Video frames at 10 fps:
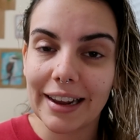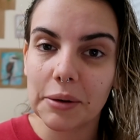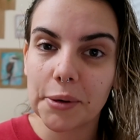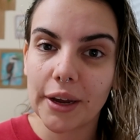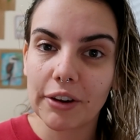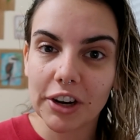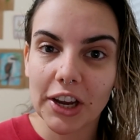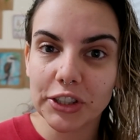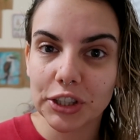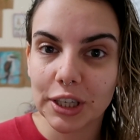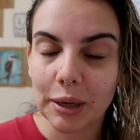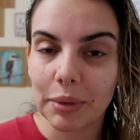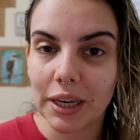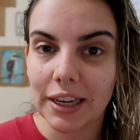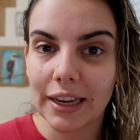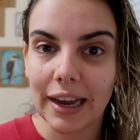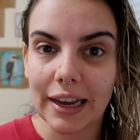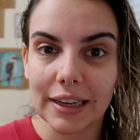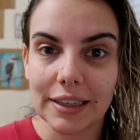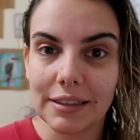Now, irrigation can be
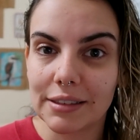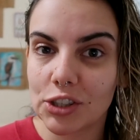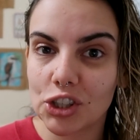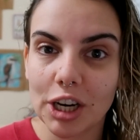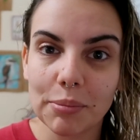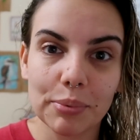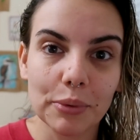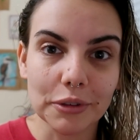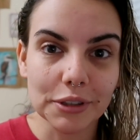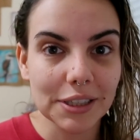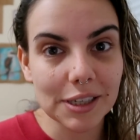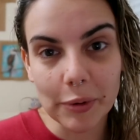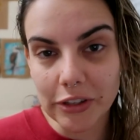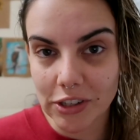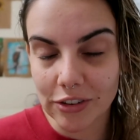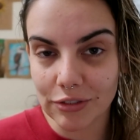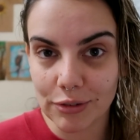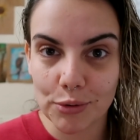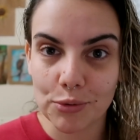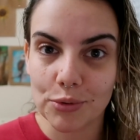as cheap or as
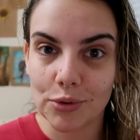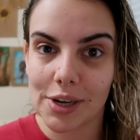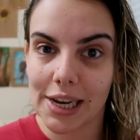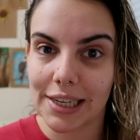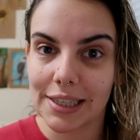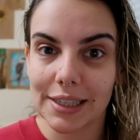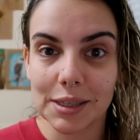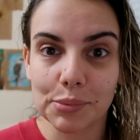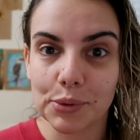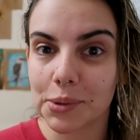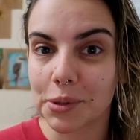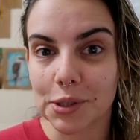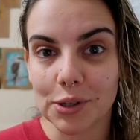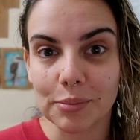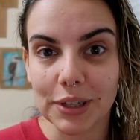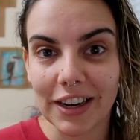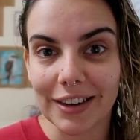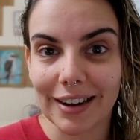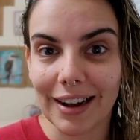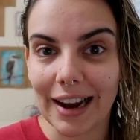expensive or as simple or as
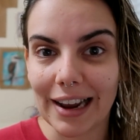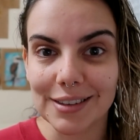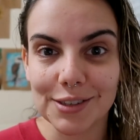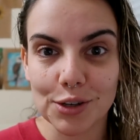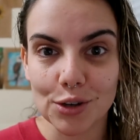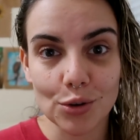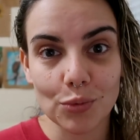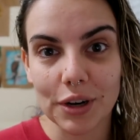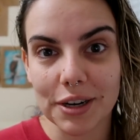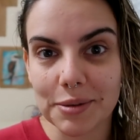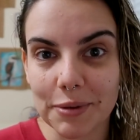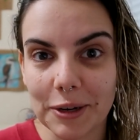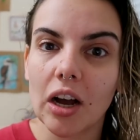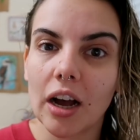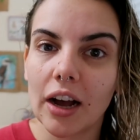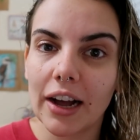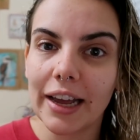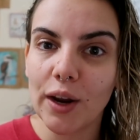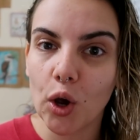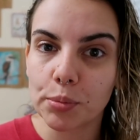complicated as you want it to be.
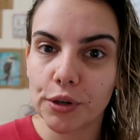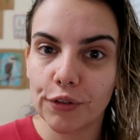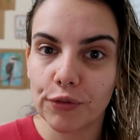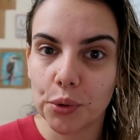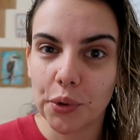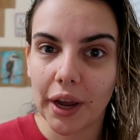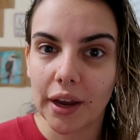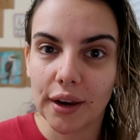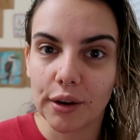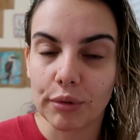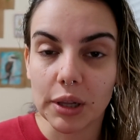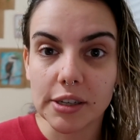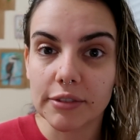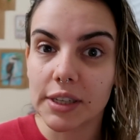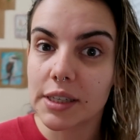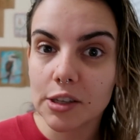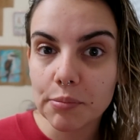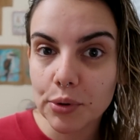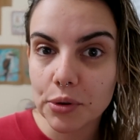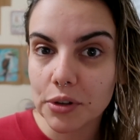I opted for a relatively
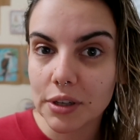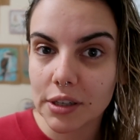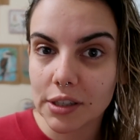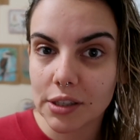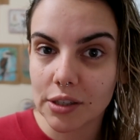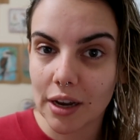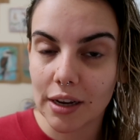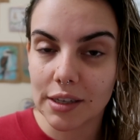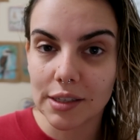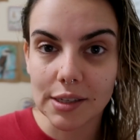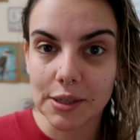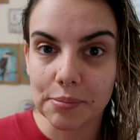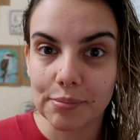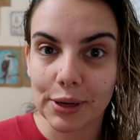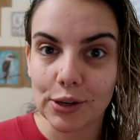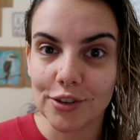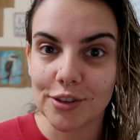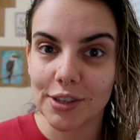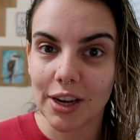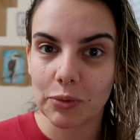simple uh, system
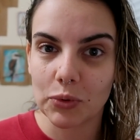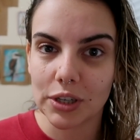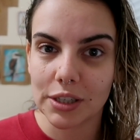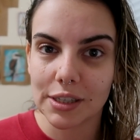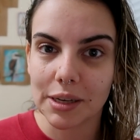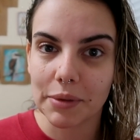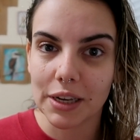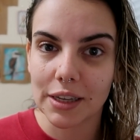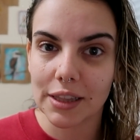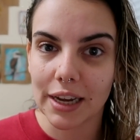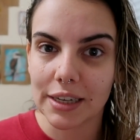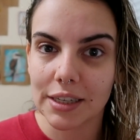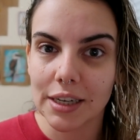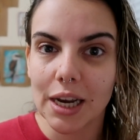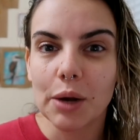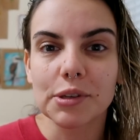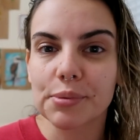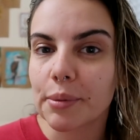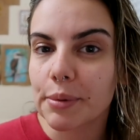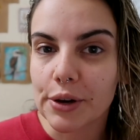because I wanted something that was
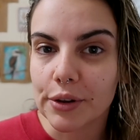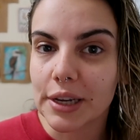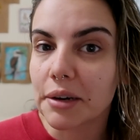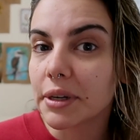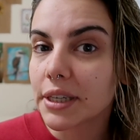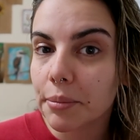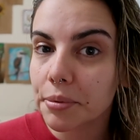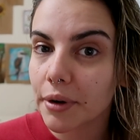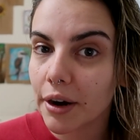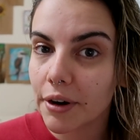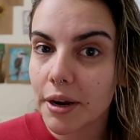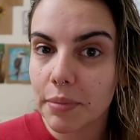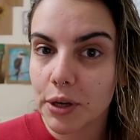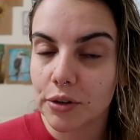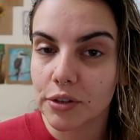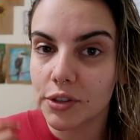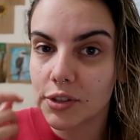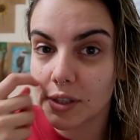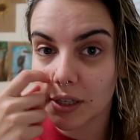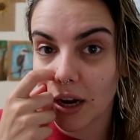probably only going to be temporary
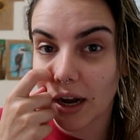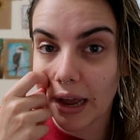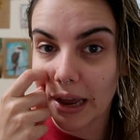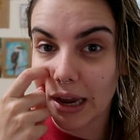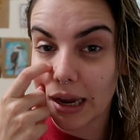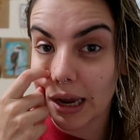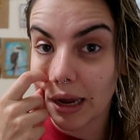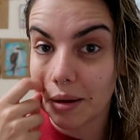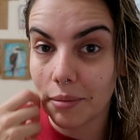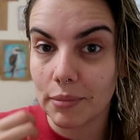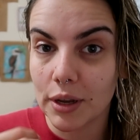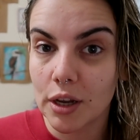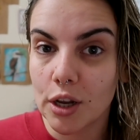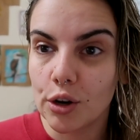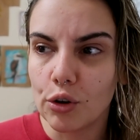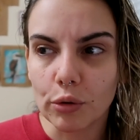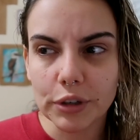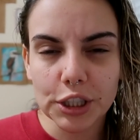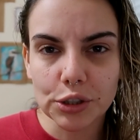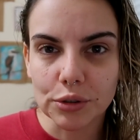because I am not
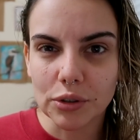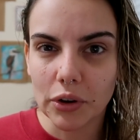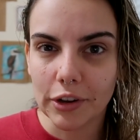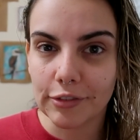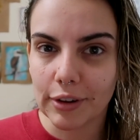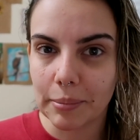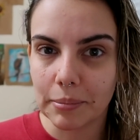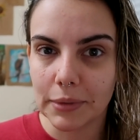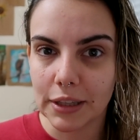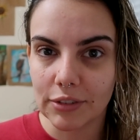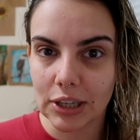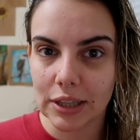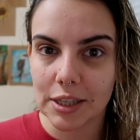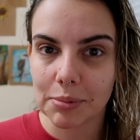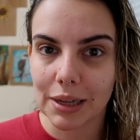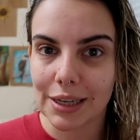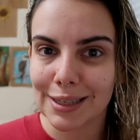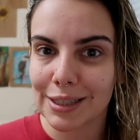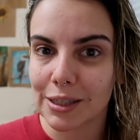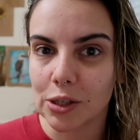really sure if I'm living in this
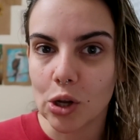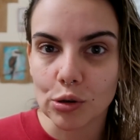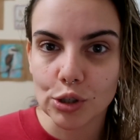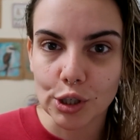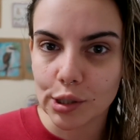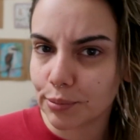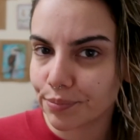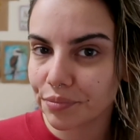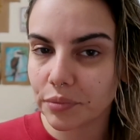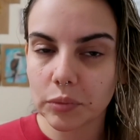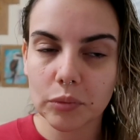place long term